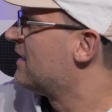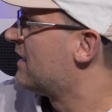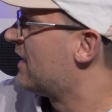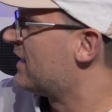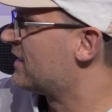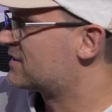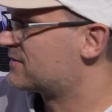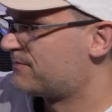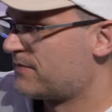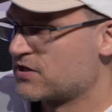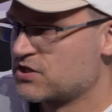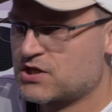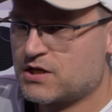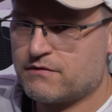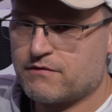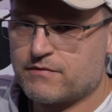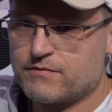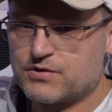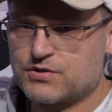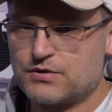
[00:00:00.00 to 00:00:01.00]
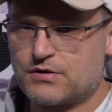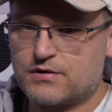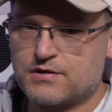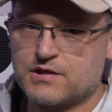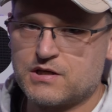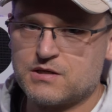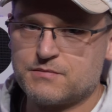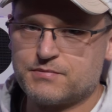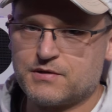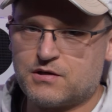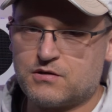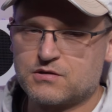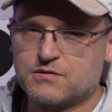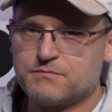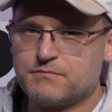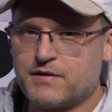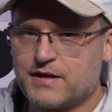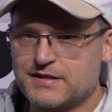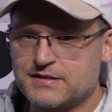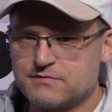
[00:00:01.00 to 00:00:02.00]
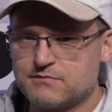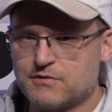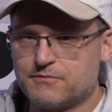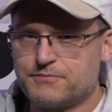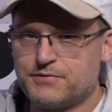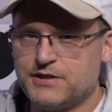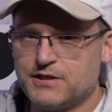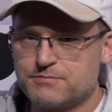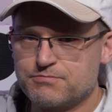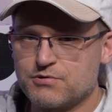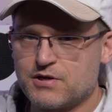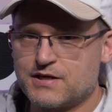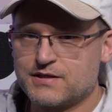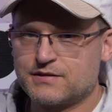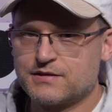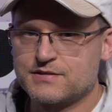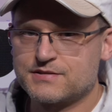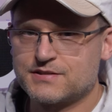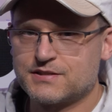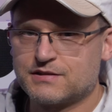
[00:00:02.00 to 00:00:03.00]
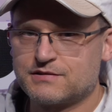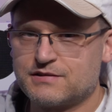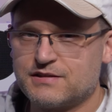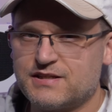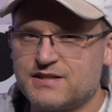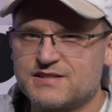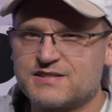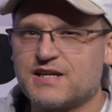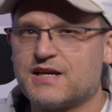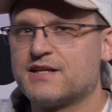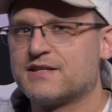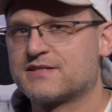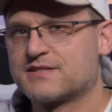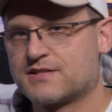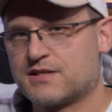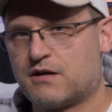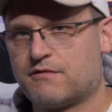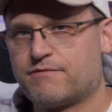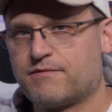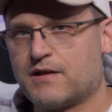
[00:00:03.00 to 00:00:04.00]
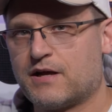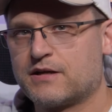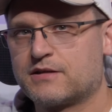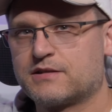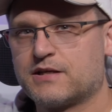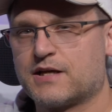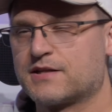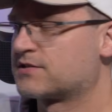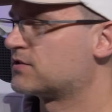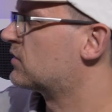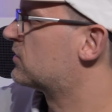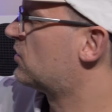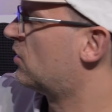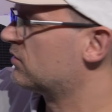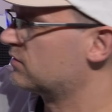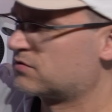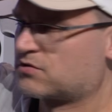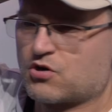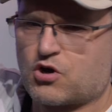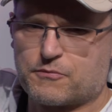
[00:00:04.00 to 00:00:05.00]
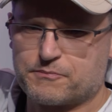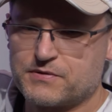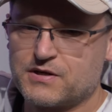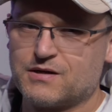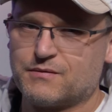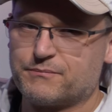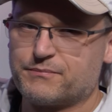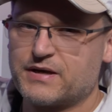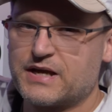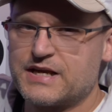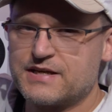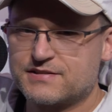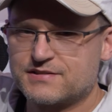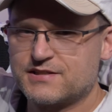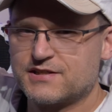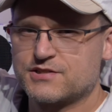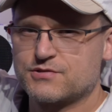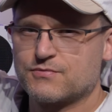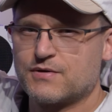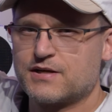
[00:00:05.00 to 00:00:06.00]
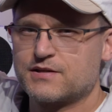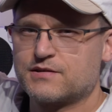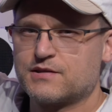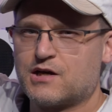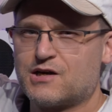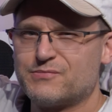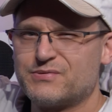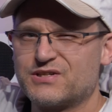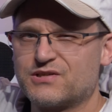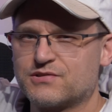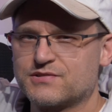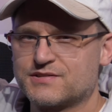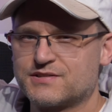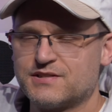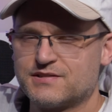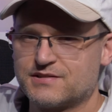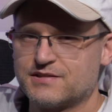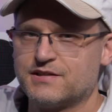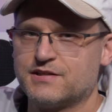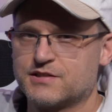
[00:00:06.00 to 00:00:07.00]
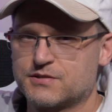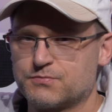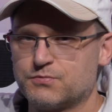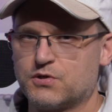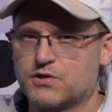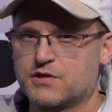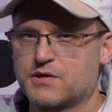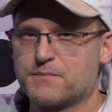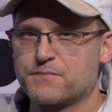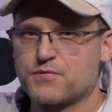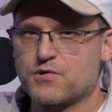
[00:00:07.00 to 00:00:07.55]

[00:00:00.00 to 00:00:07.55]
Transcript: Especially when we're talking about maximum peak brightness settings and stuff like that. So don't copy and paste this right now because this is work in